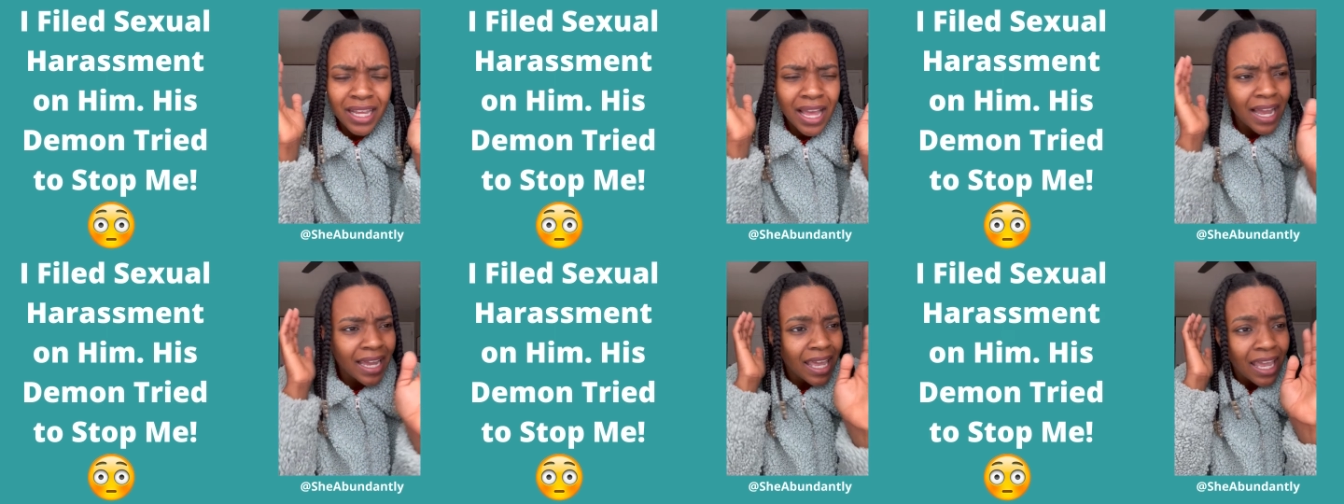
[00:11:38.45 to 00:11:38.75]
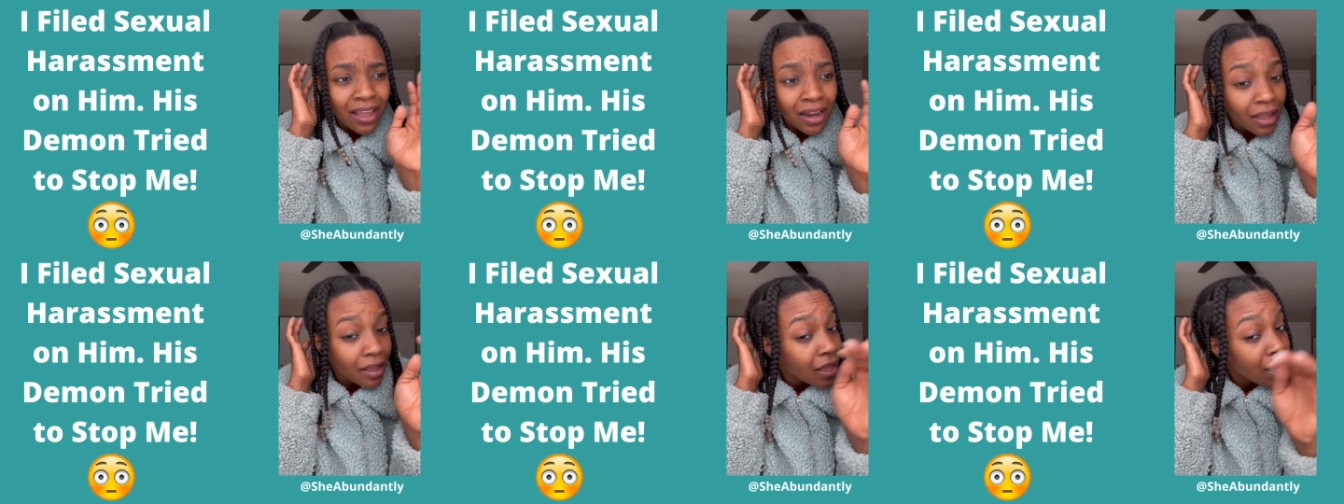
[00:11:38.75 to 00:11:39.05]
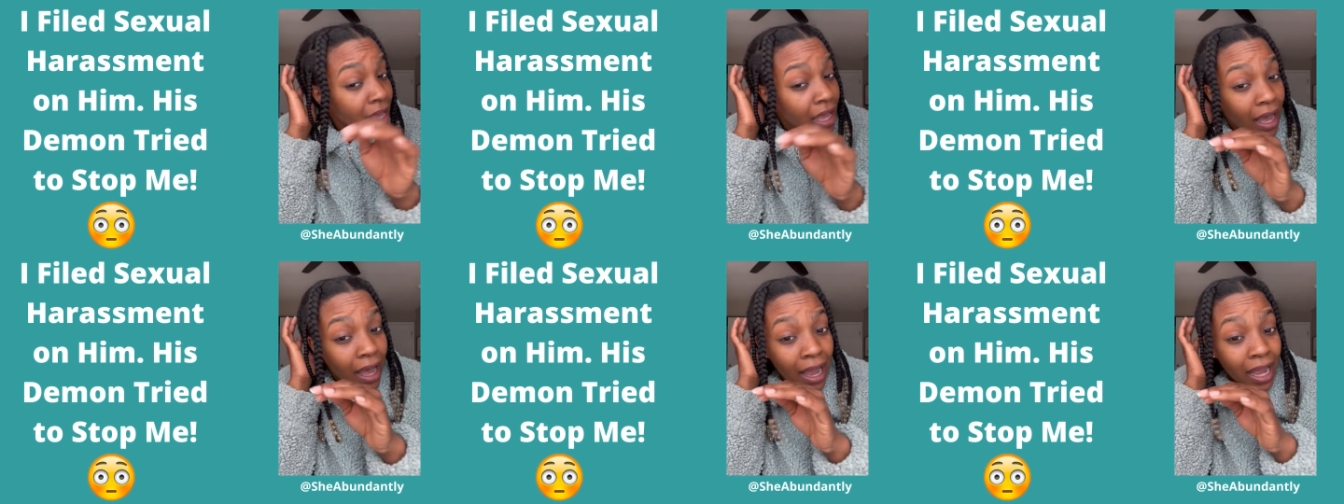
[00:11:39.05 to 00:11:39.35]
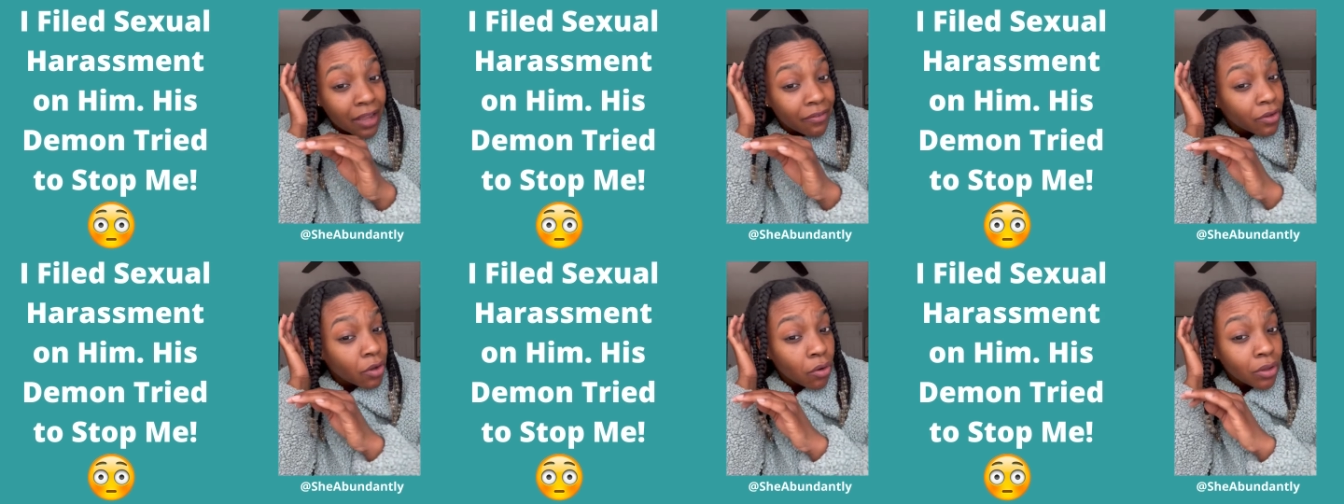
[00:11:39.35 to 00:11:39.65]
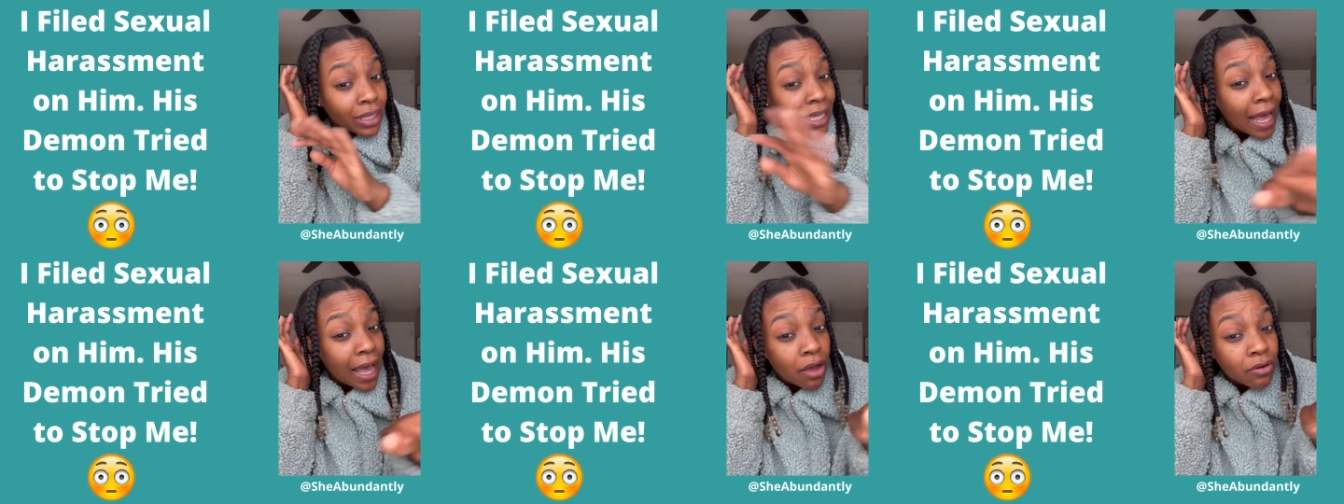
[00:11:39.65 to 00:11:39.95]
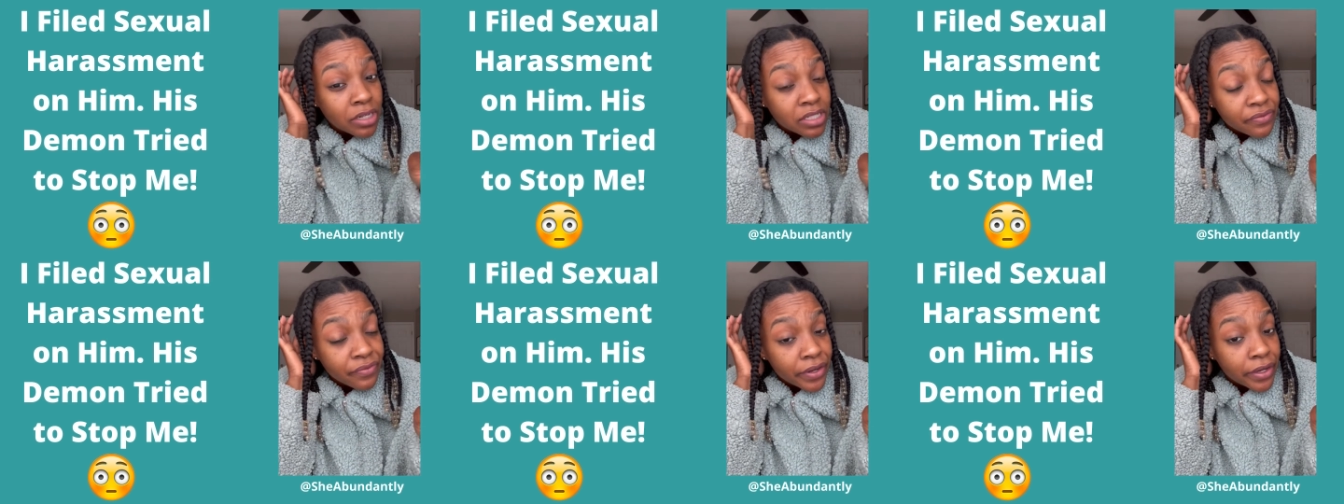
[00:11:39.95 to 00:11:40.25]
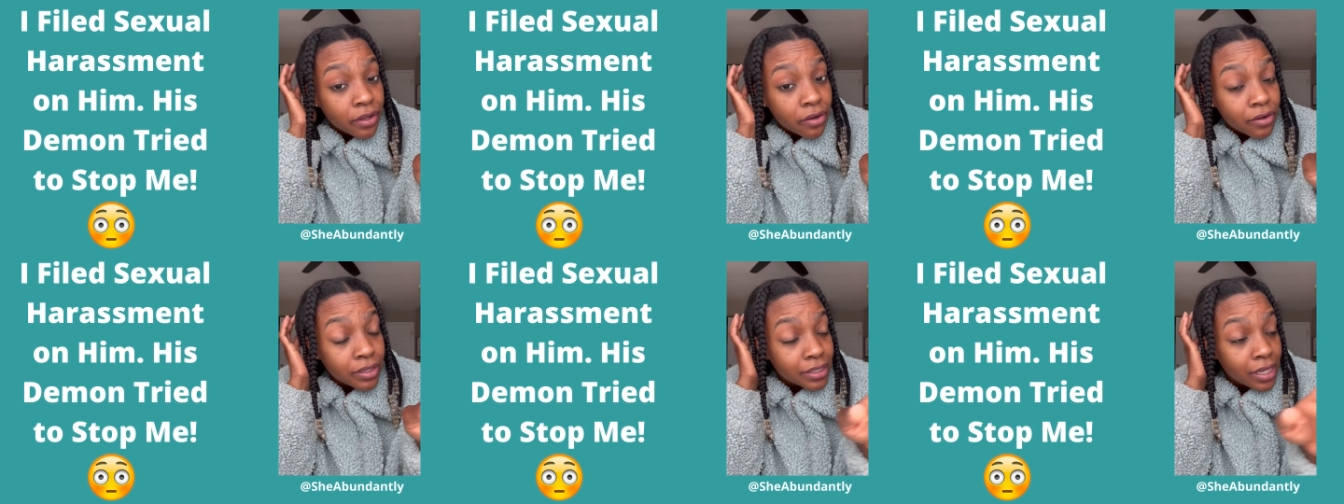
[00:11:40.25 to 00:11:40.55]
I can't, I ain't gonna lie on this
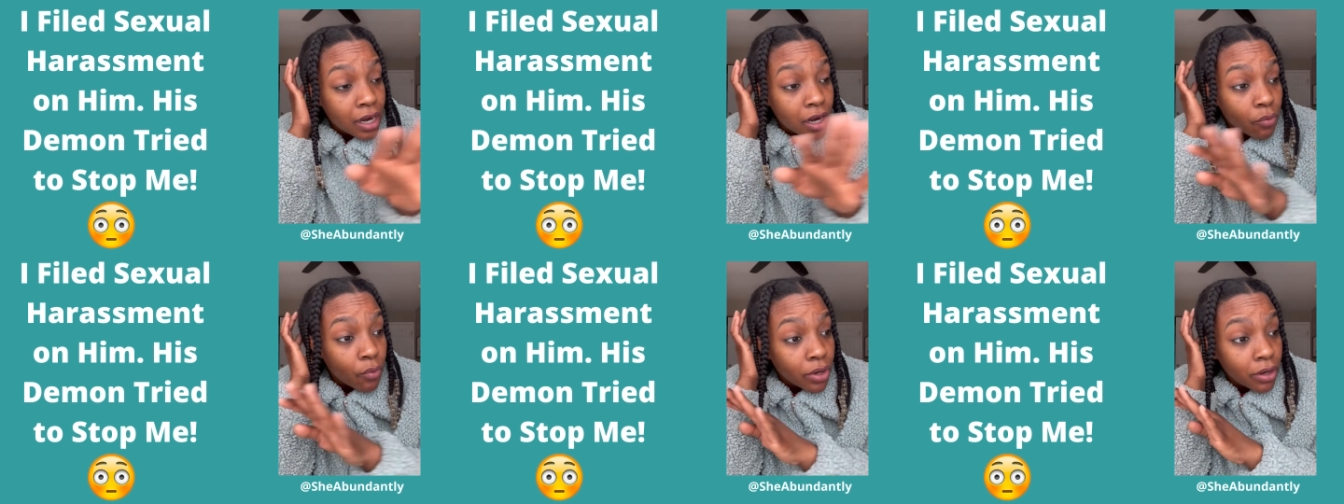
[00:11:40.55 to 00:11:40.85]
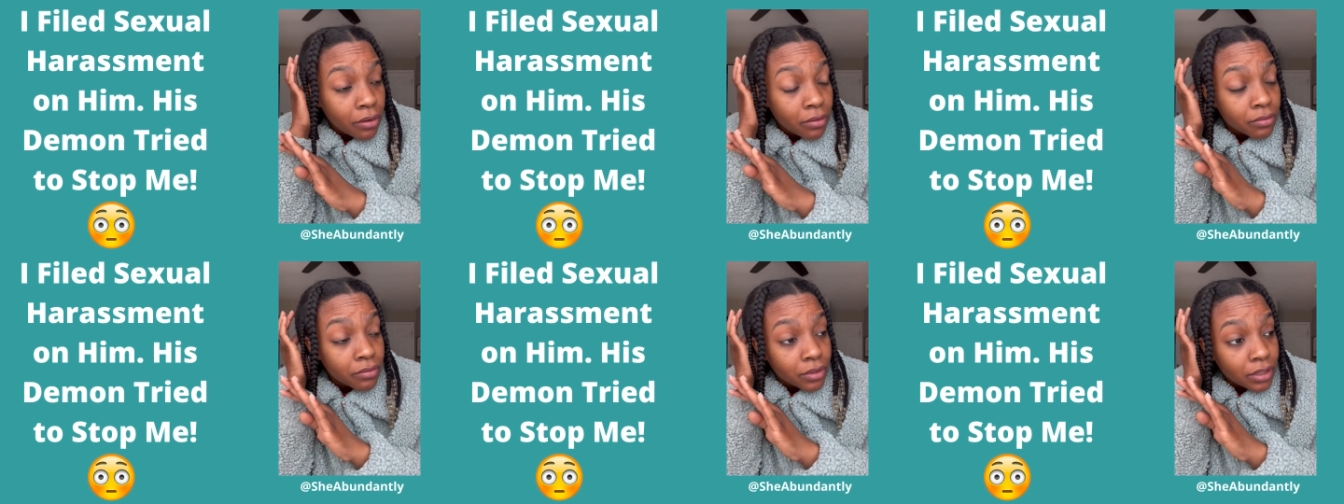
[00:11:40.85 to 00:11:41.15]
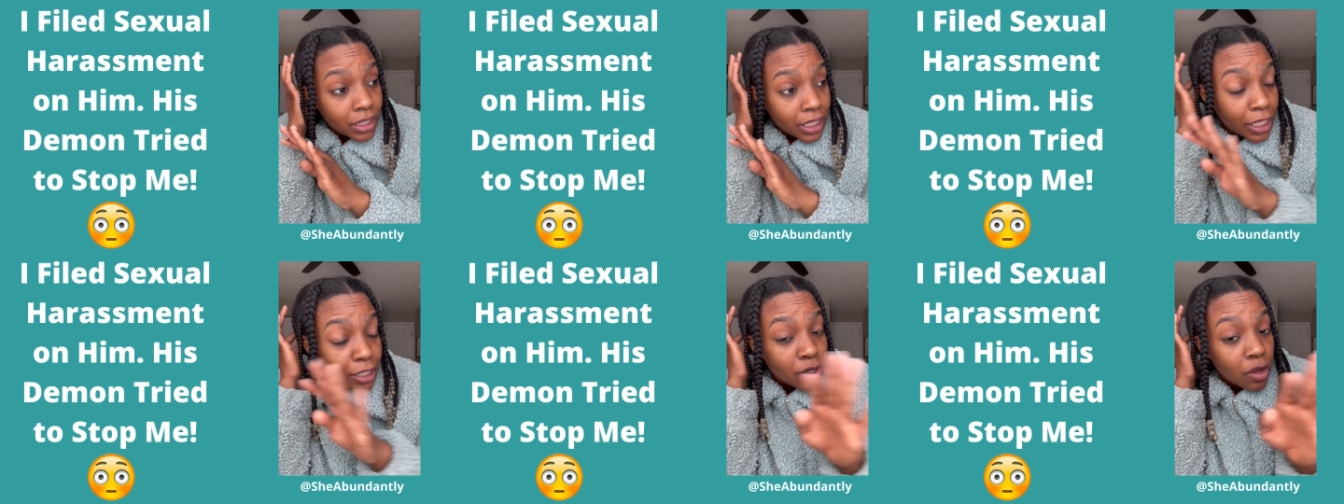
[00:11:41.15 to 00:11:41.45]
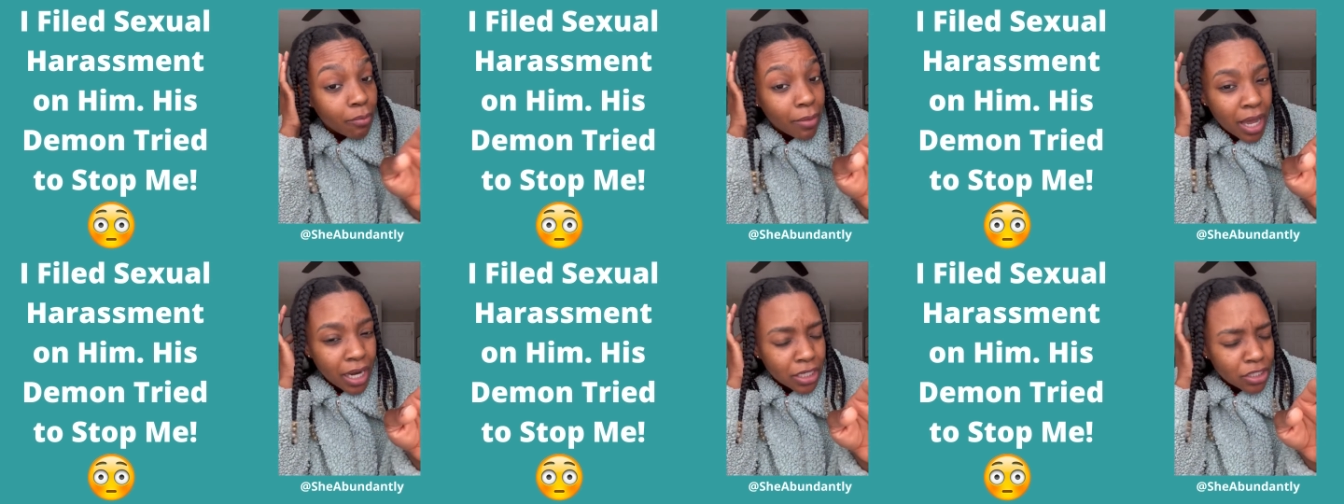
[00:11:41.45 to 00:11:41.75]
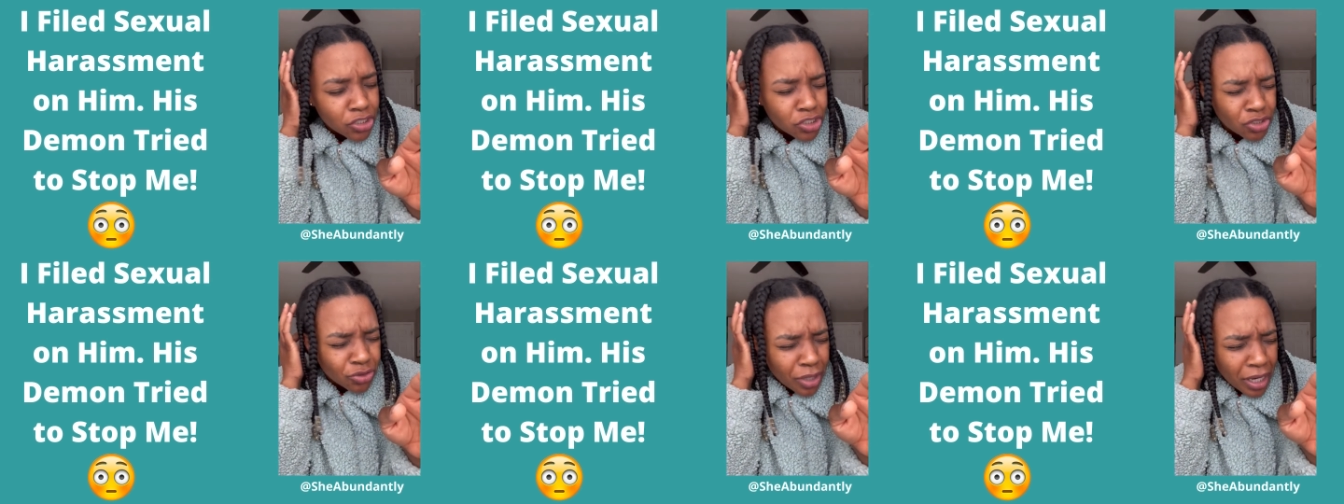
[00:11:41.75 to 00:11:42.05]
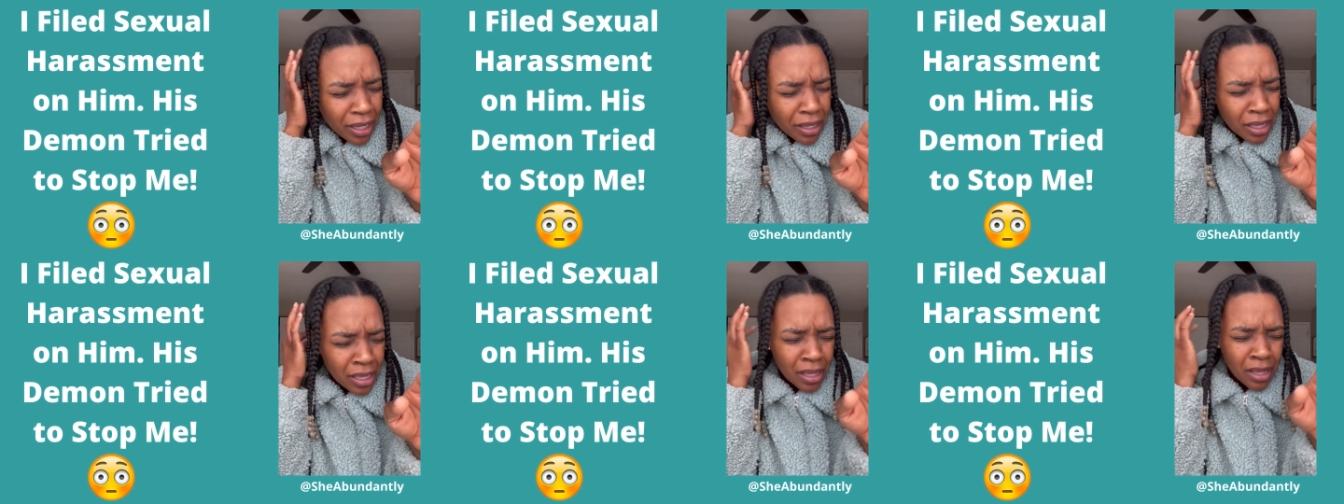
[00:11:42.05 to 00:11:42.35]
video because I don't want to lead nobody astray.